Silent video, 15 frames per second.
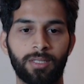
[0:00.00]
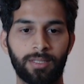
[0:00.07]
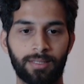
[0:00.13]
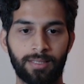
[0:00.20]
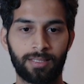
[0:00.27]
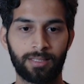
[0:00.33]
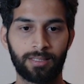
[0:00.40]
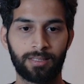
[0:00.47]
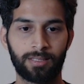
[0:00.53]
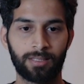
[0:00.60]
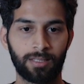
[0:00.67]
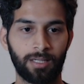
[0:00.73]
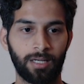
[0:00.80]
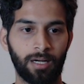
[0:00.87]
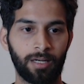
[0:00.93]
This is
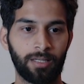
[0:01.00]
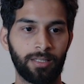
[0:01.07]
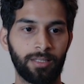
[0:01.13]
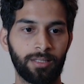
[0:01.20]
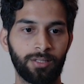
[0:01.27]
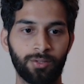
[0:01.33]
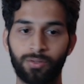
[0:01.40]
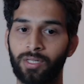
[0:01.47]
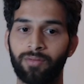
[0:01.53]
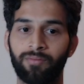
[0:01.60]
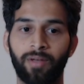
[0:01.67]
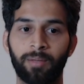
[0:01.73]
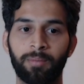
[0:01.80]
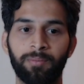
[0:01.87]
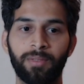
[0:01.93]
our delete user
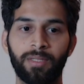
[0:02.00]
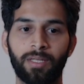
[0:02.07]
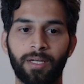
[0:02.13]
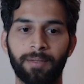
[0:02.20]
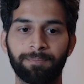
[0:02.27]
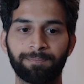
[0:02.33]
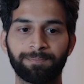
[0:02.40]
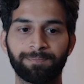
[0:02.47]
web A P I.